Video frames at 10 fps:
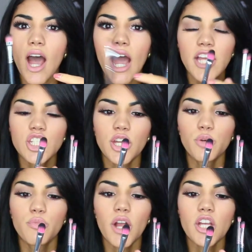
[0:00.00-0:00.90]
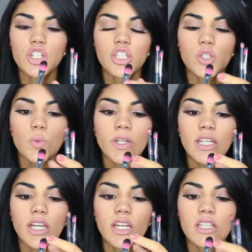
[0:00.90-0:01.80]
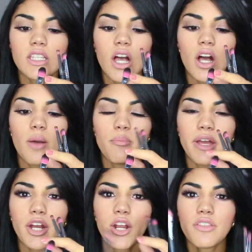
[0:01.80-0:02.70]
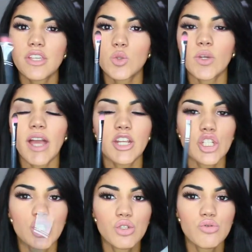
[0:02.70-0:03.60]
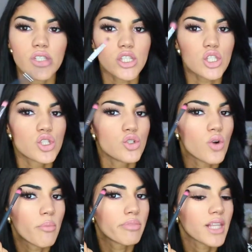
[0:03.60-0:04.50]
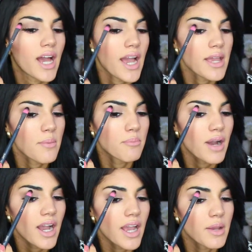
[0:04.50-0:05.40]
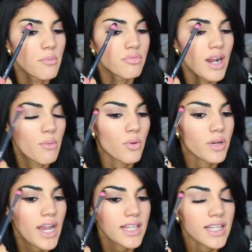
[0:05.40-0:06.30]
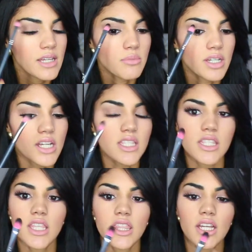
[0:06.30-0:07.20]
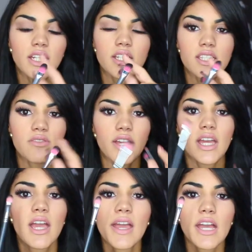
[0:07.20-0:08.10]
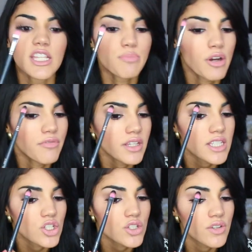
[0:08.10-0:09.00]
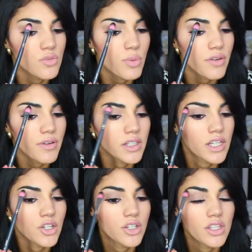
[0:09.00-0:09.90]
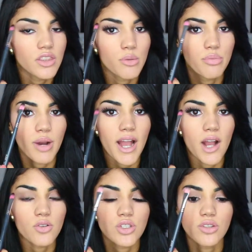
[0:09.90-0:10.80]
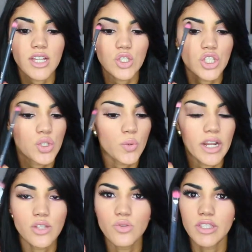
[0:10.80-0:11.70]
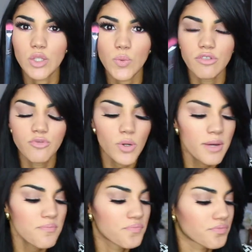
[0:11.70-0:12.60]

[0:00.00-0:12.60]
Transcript: eyeshadow brush. This one is bigger. This one I just use it to apply my brow bone highlight because the thickness of it is perfect and just fits perfectly underneath the brow. So that's just what I use this one for.